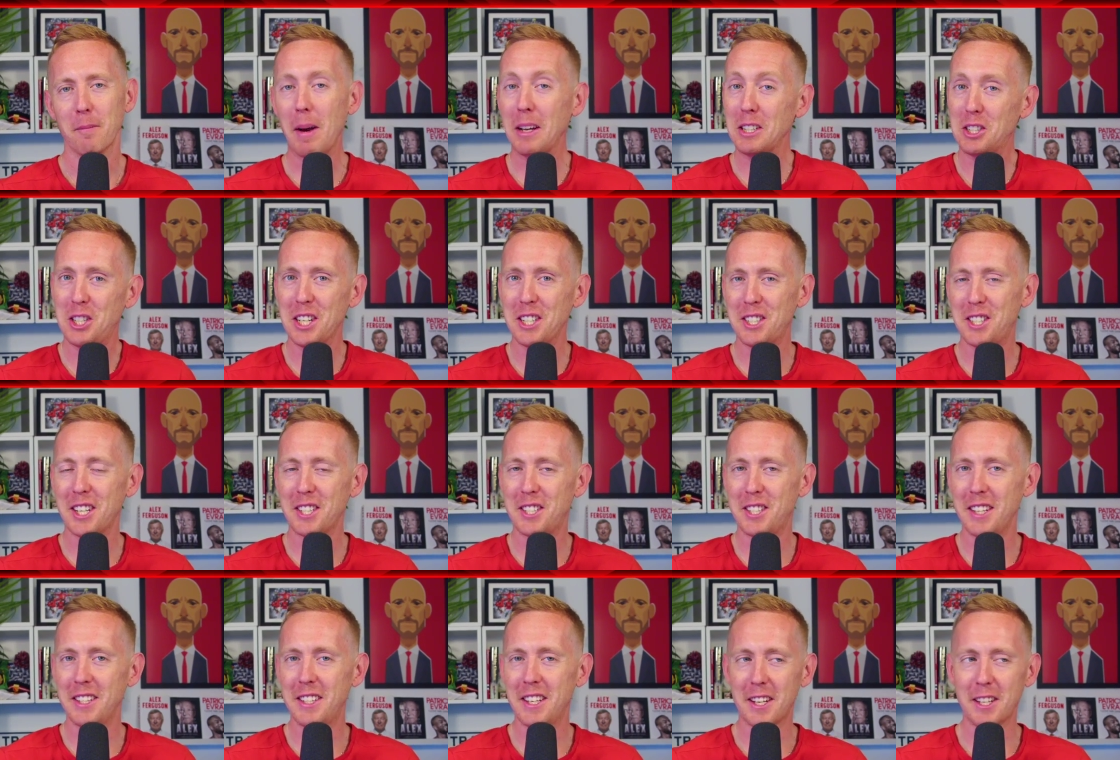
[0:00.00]

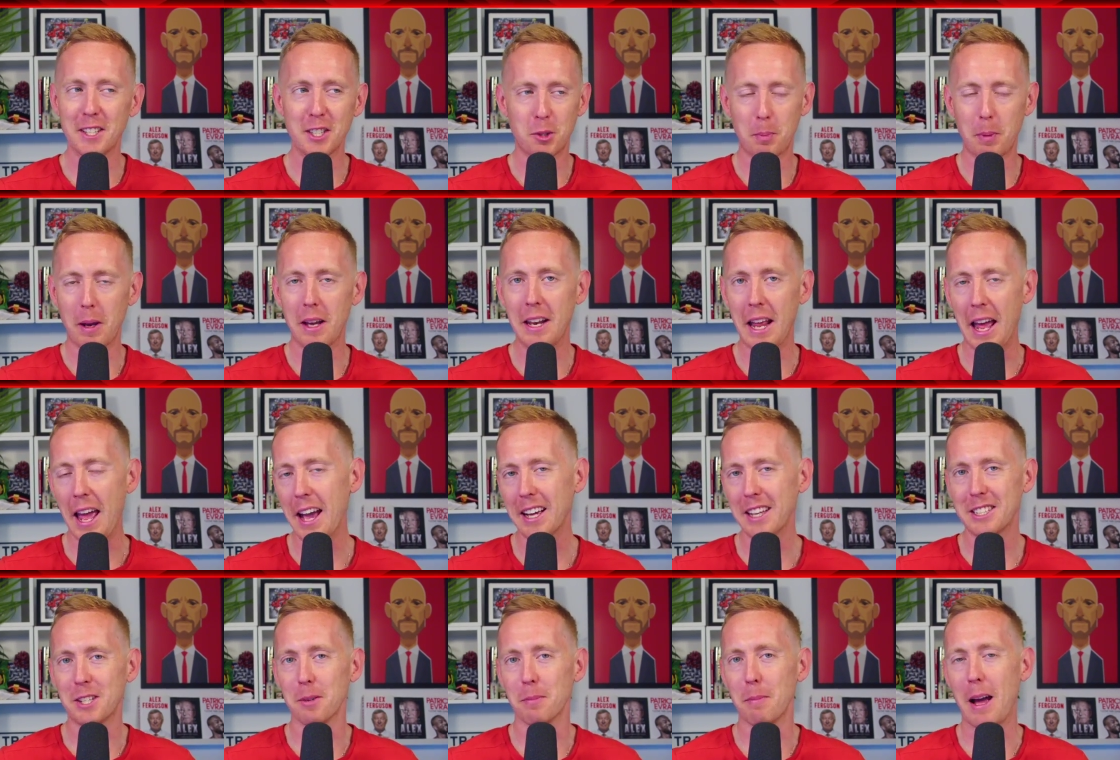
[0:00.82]
Speaker 1: Manchester City can spend
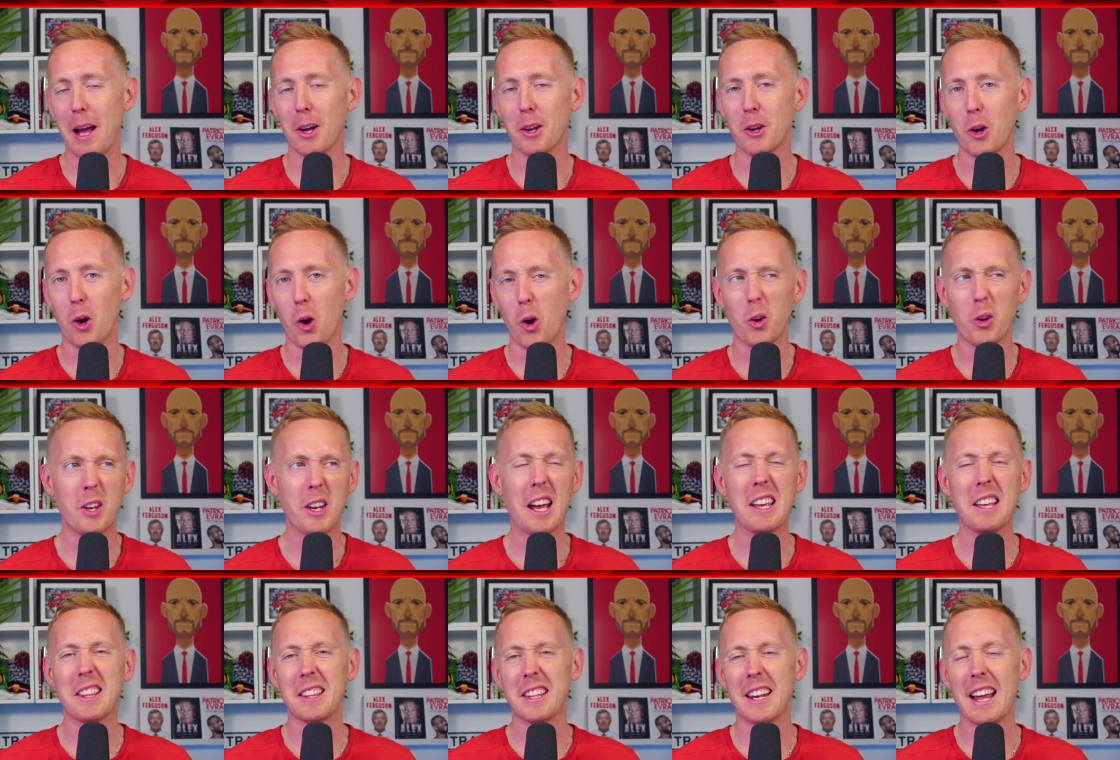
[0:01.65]
X amount
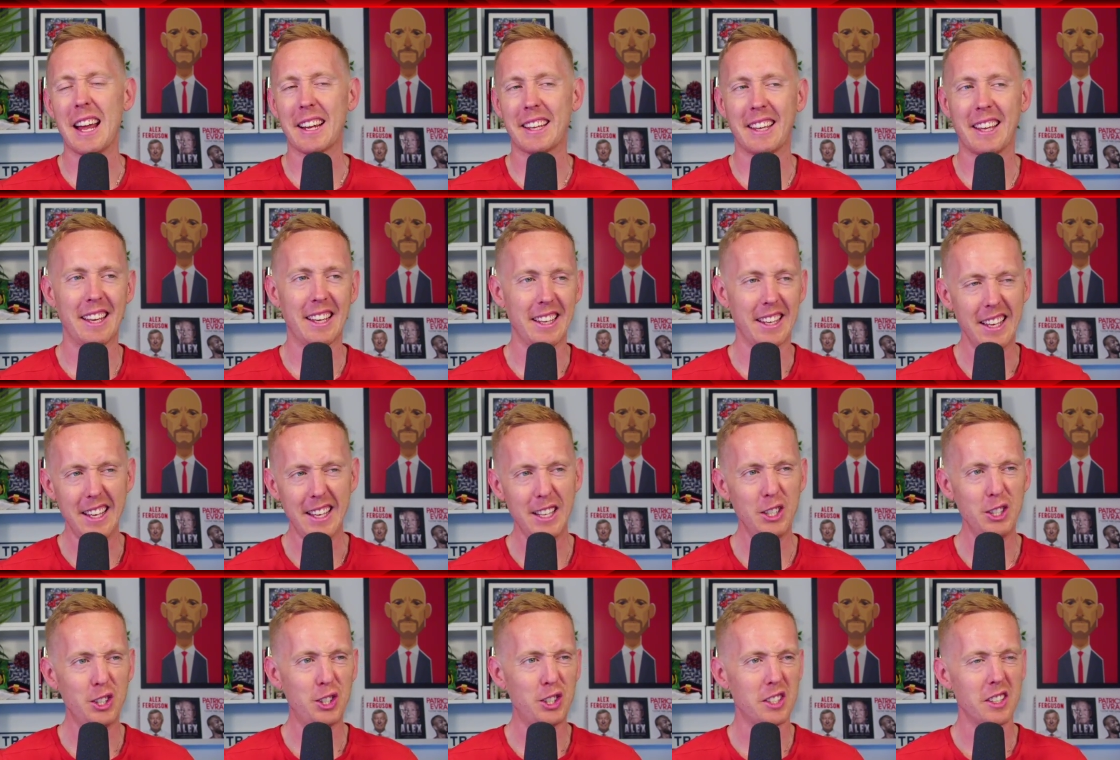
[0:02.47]
on Nathan Ake.
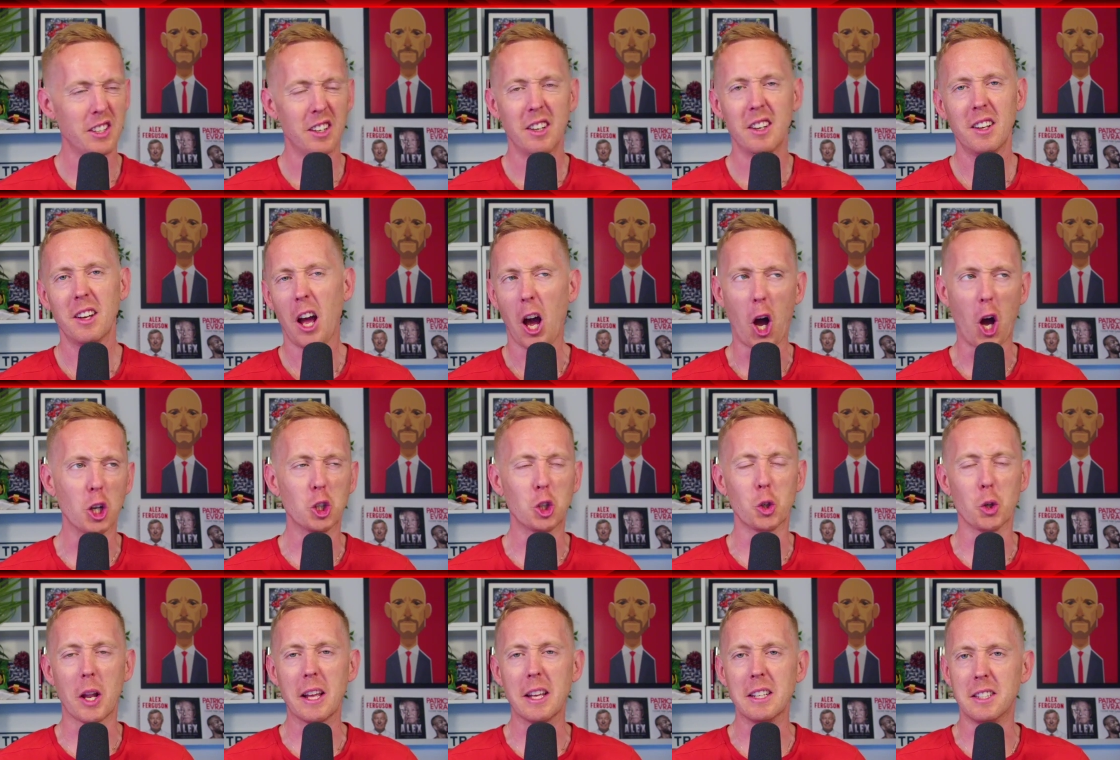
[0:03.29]
He's
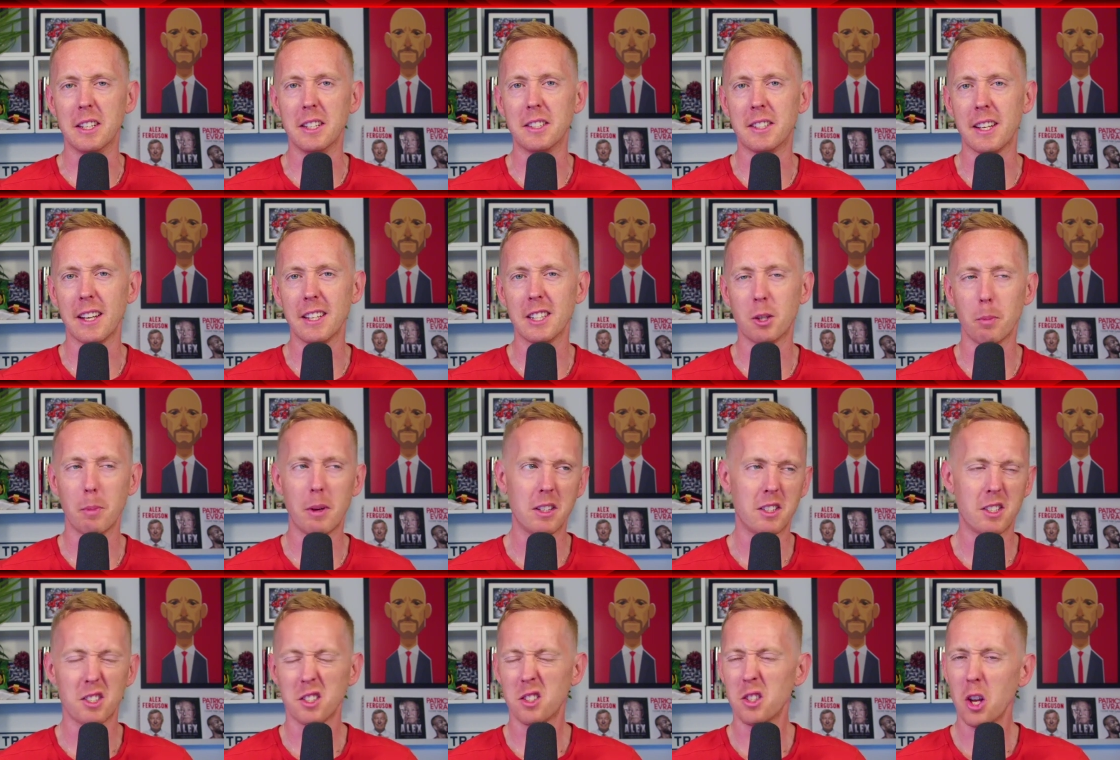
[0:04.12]
one hundred eighty
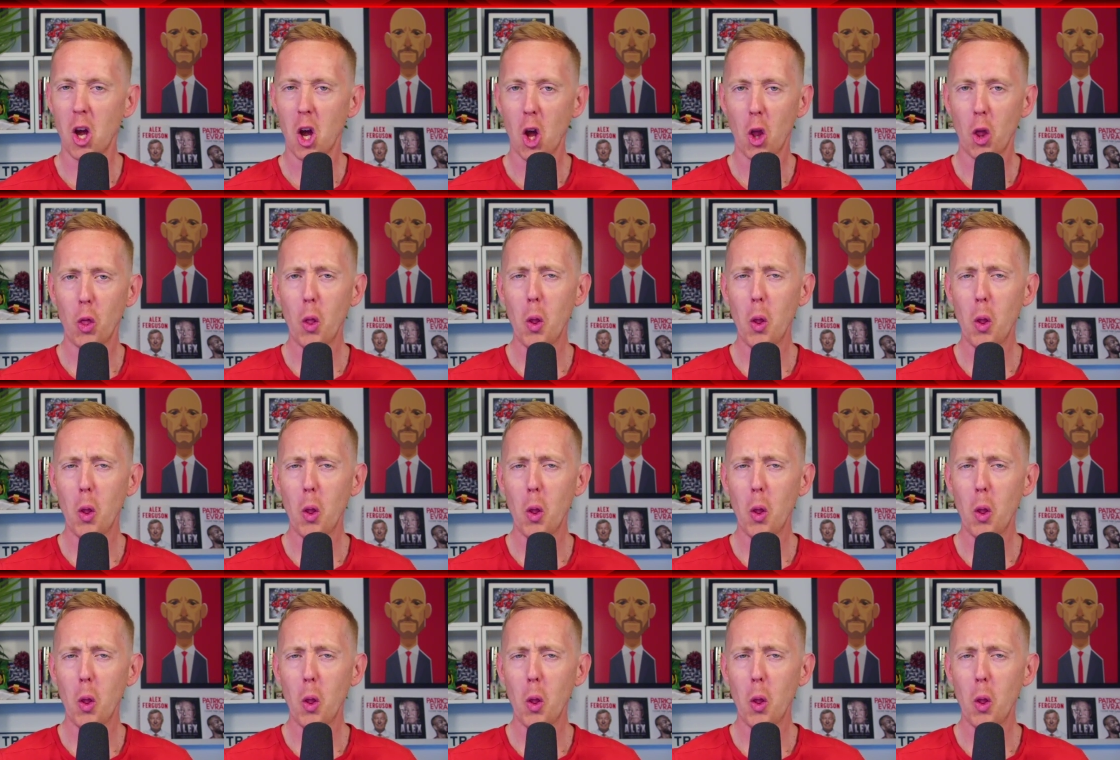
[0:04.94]
centimetres.